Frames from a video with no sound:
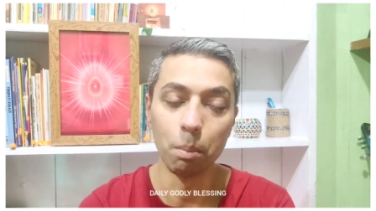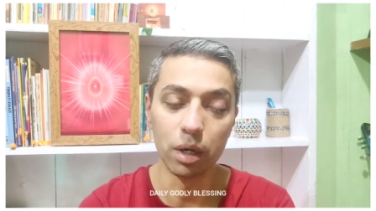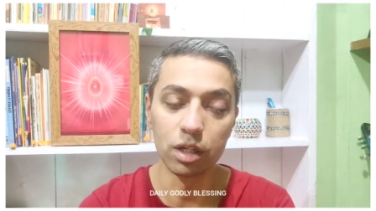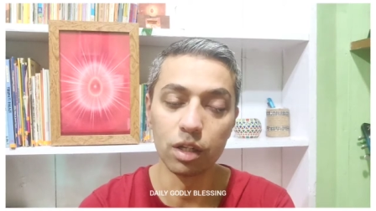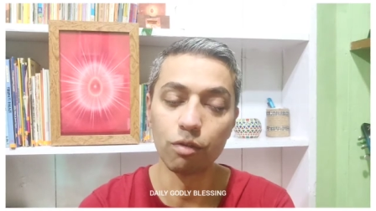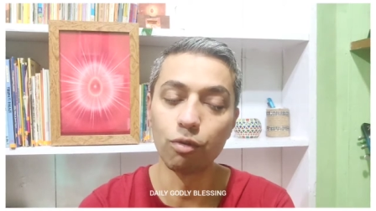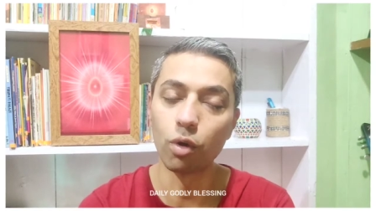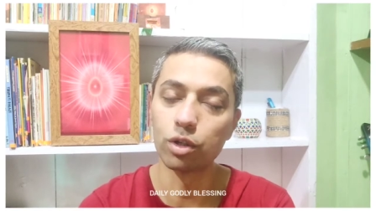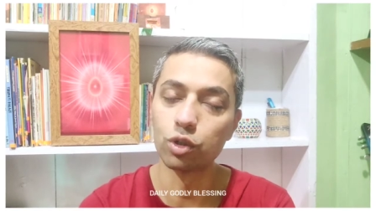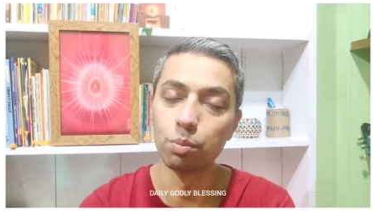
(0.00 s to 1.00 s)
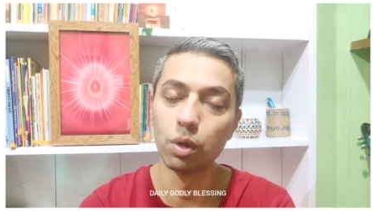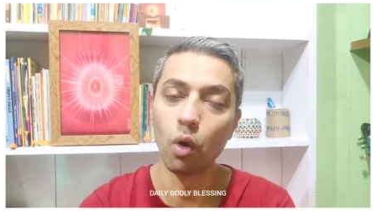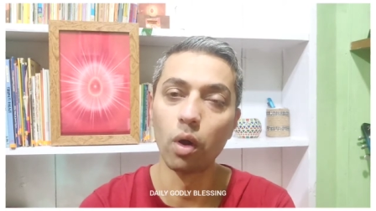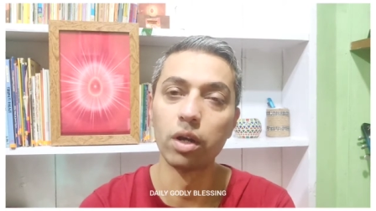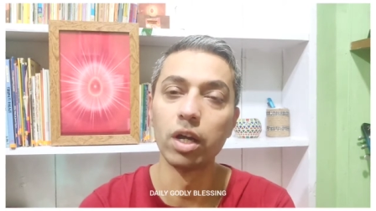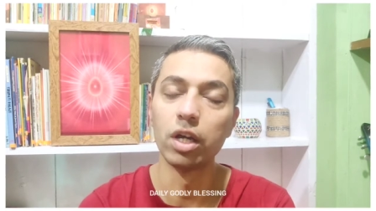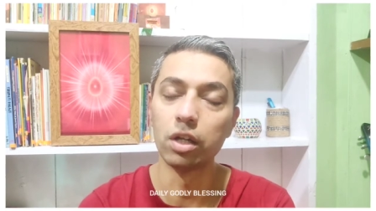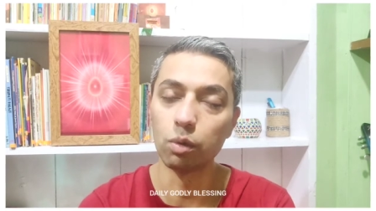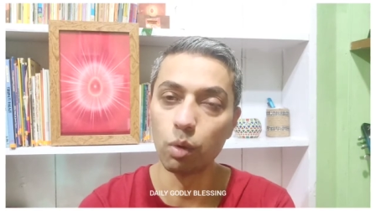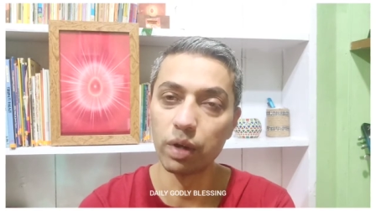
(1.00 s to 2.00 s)
but the focus should be on
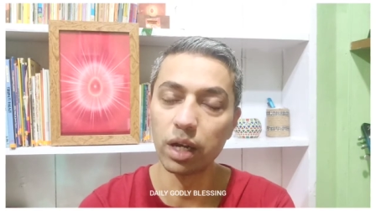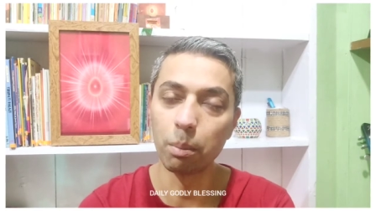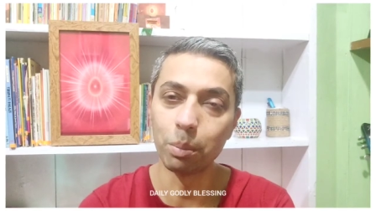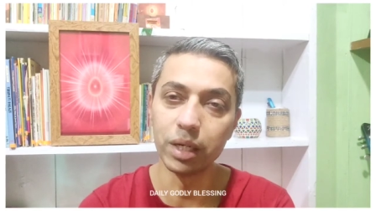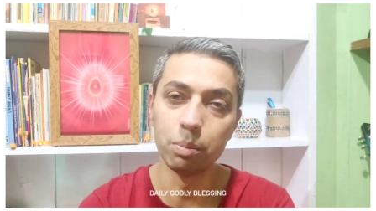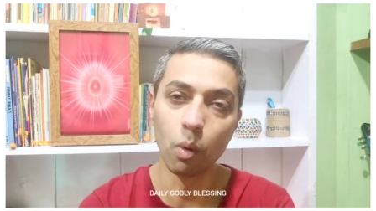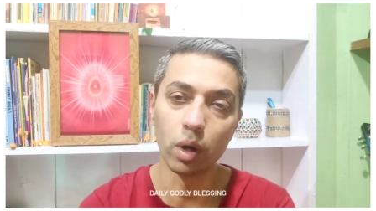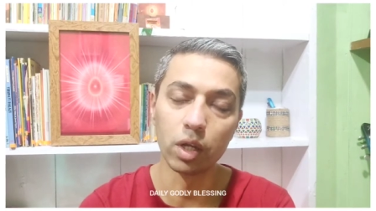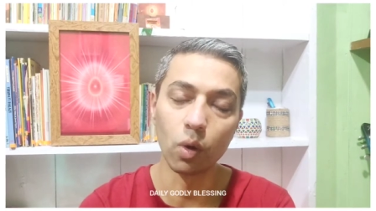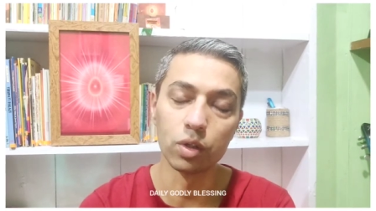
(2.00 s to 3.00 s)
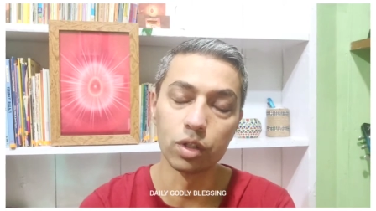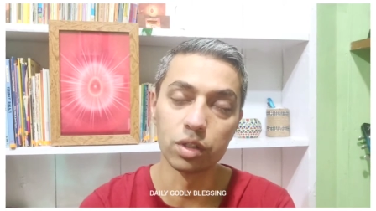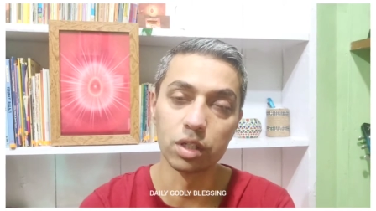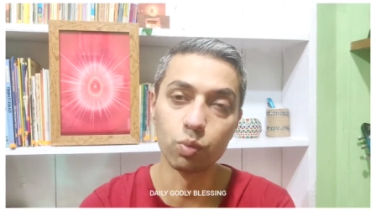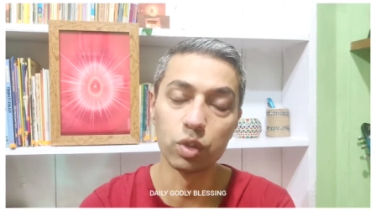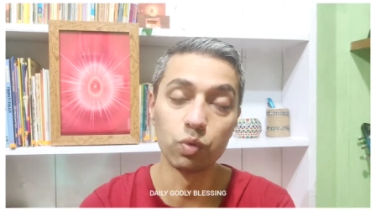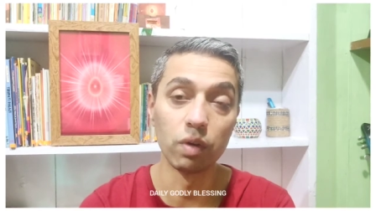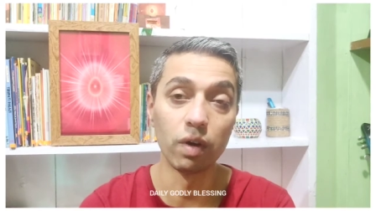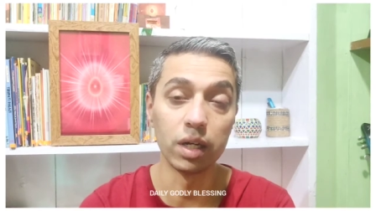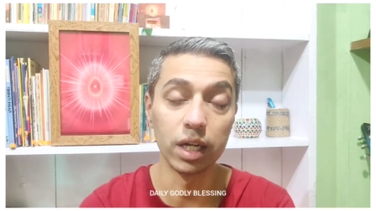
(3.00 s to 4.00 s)
removing complete body consciousness which we
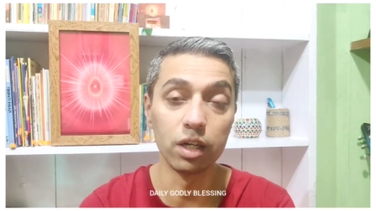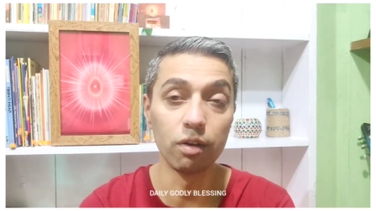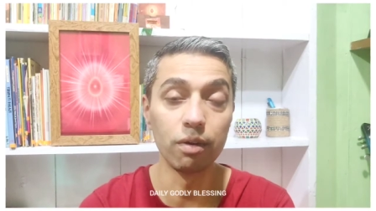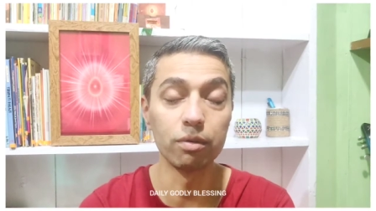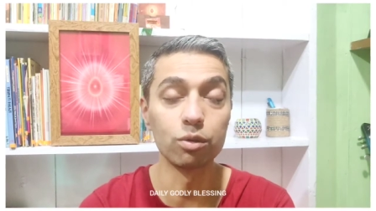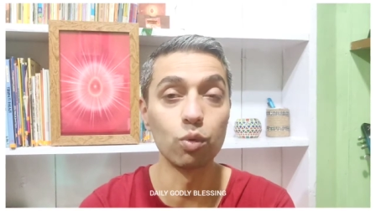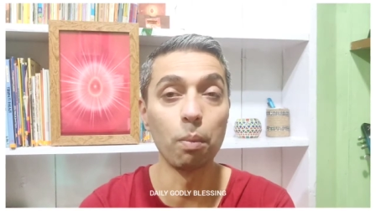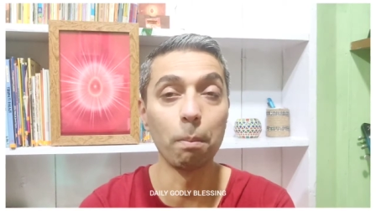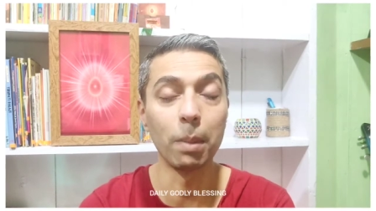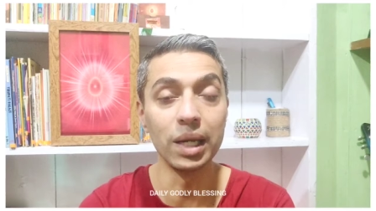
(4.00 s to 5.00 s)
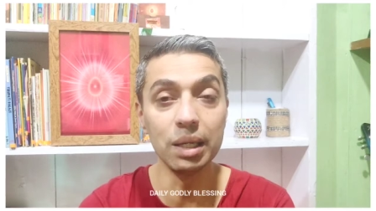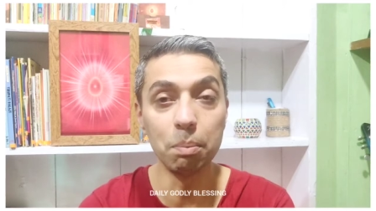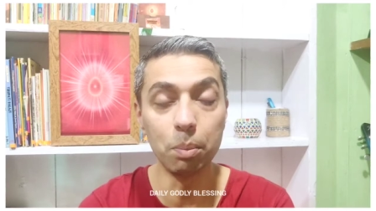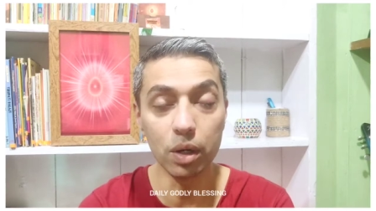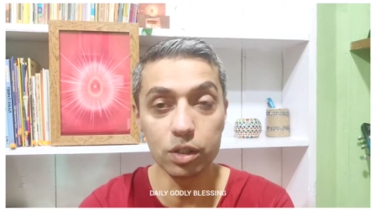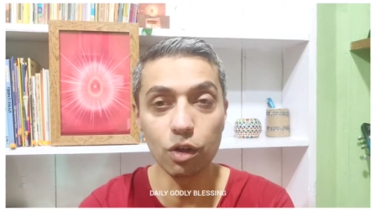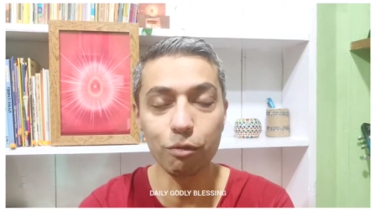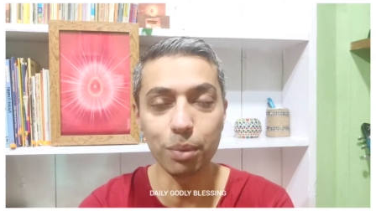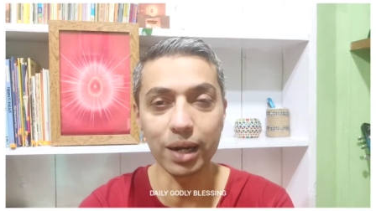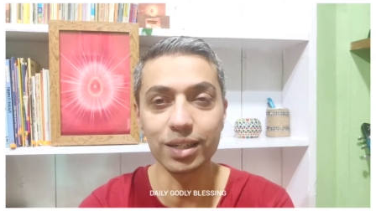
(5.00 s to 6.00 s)
have attained through many births
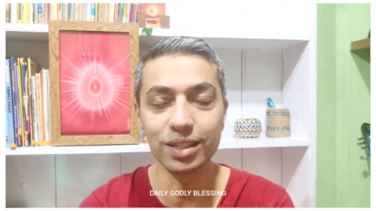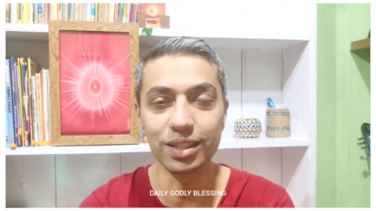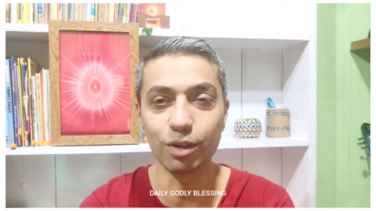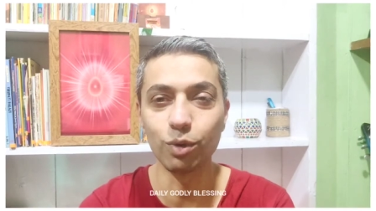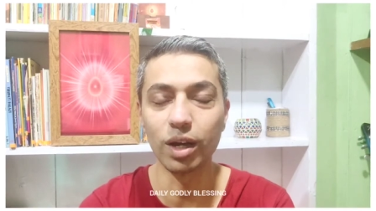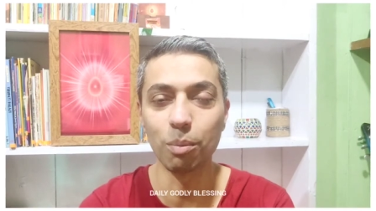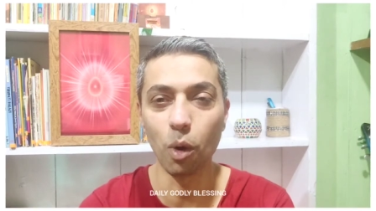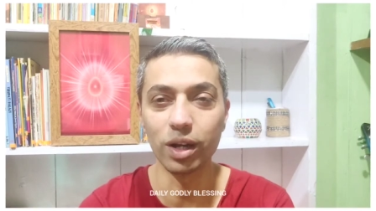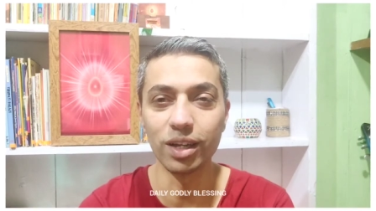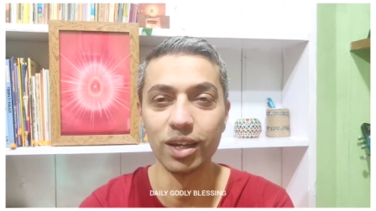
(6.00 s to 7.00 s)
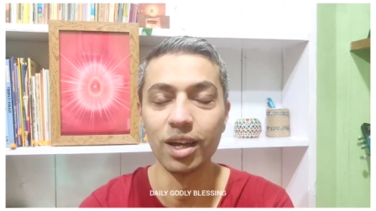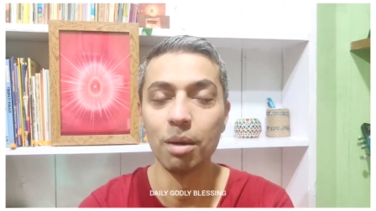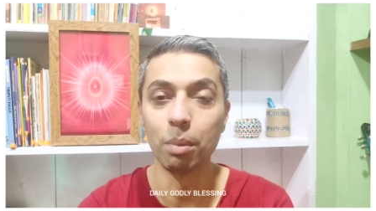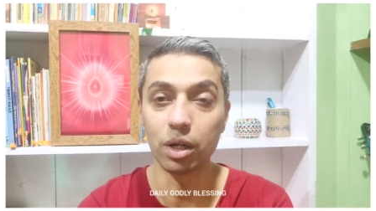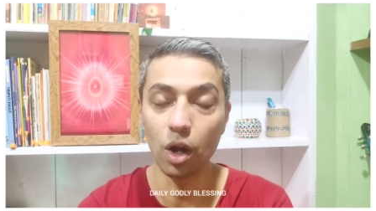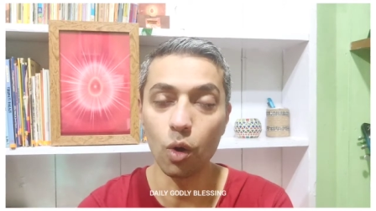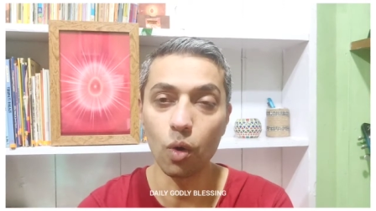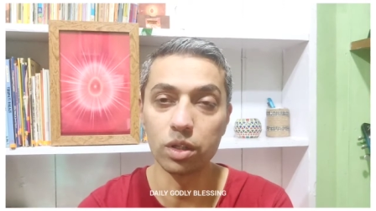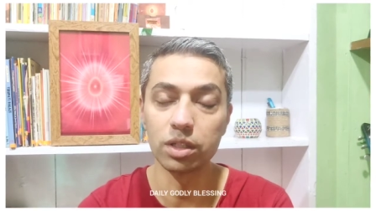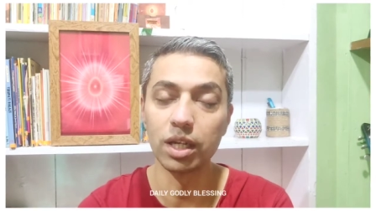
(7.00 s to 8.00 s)
of practicing that we are a body but now
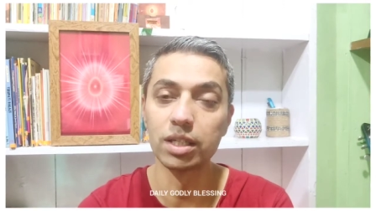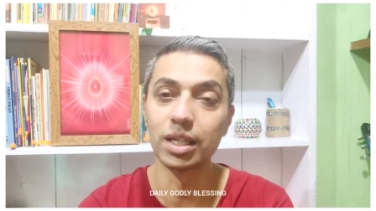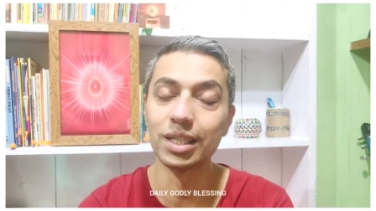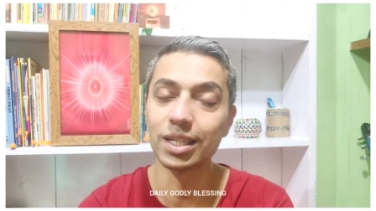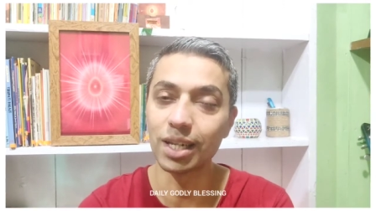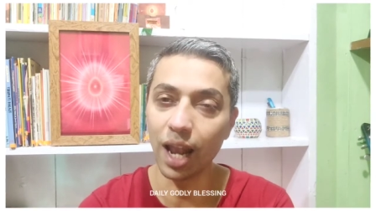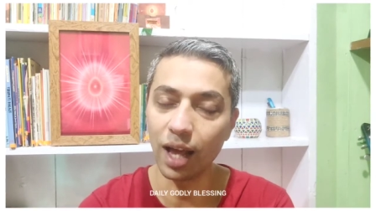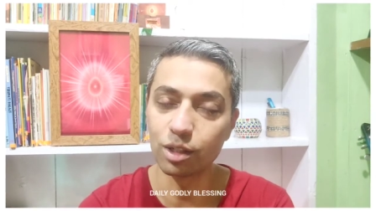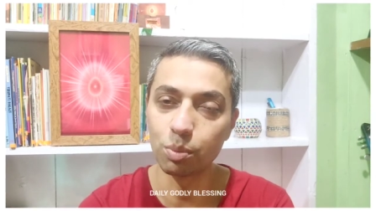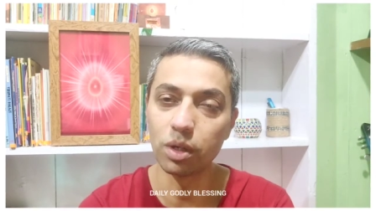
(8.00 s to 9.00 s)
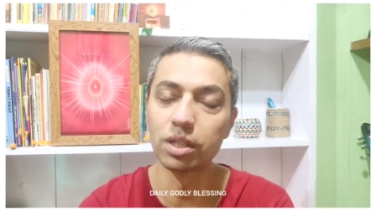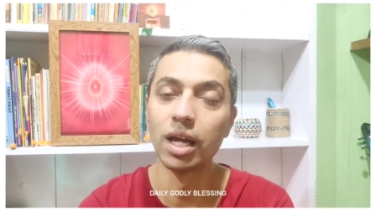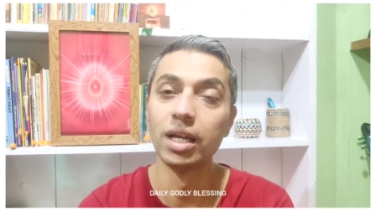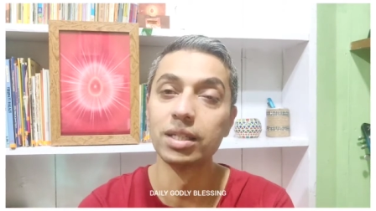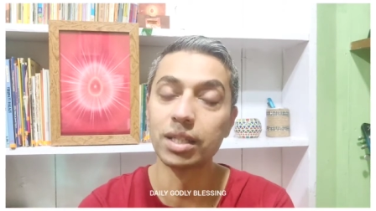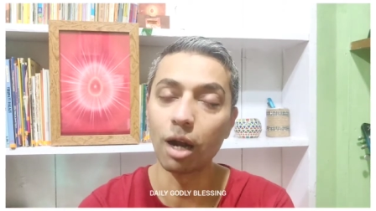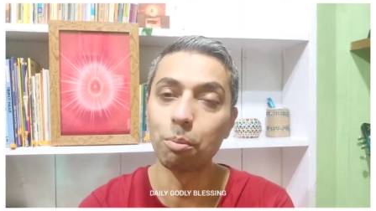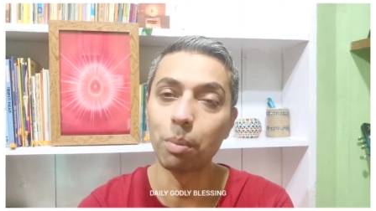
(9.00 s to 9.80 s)
god says in this last birth start